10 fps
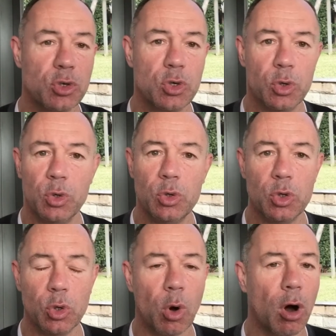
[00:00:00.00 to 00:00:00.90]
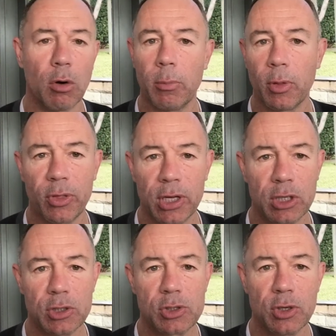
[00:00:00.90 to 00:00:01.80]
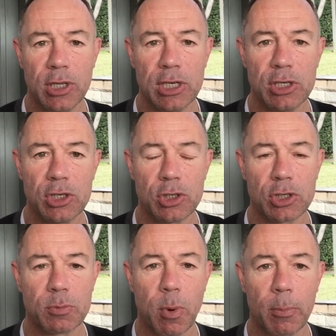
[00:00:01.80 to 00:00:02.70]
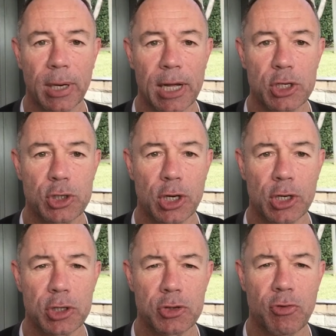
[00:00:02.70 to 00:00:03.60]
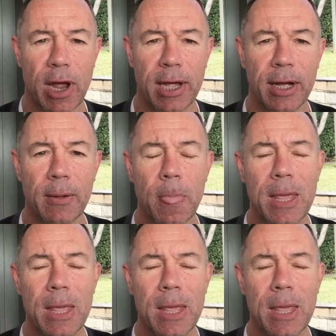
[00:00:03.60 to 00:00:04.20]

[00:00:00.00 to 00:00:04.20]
to do horrible things to the Indigenous population in Australia.